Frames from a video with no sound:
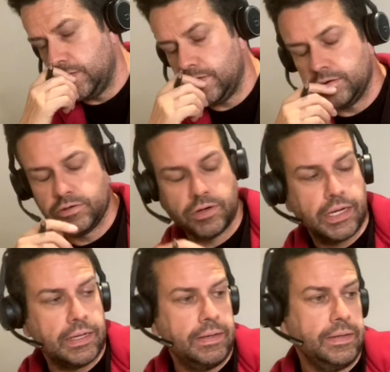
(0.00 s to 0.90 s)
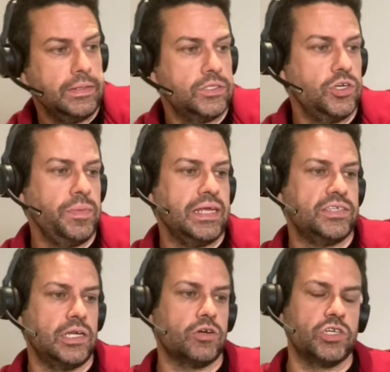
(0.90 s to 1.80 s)
Oh, great. Two
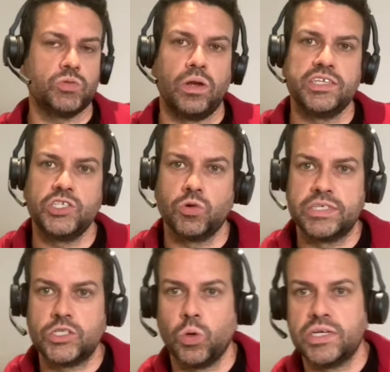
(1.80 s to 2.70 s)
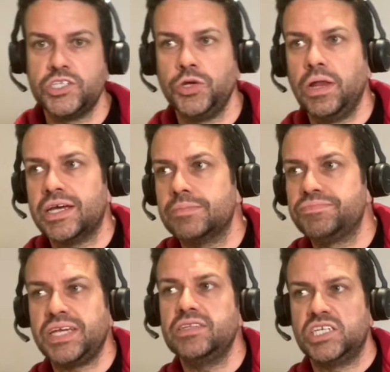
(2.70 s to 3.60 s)
minutes in, and Chris Wallace is already talking to you like a
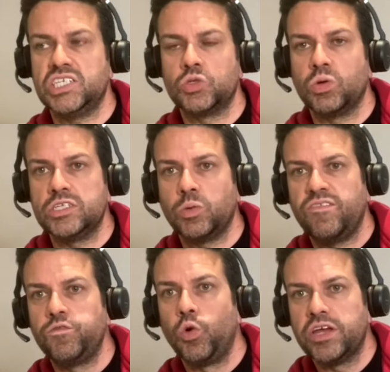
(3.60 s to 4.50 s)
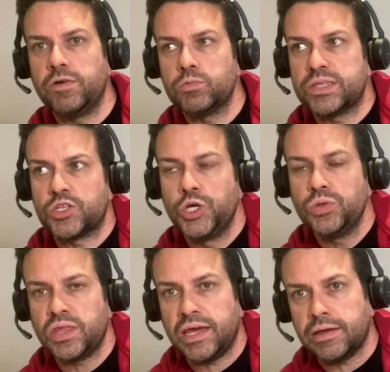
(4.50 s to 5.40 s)
dentist talking to a four-year-old with
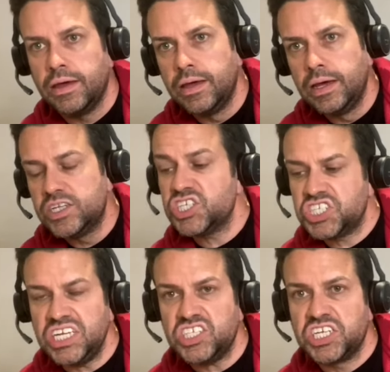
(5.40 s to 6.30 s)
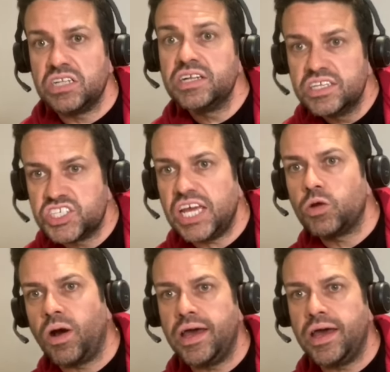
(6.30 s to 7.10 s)
toothache. Just sit still, stay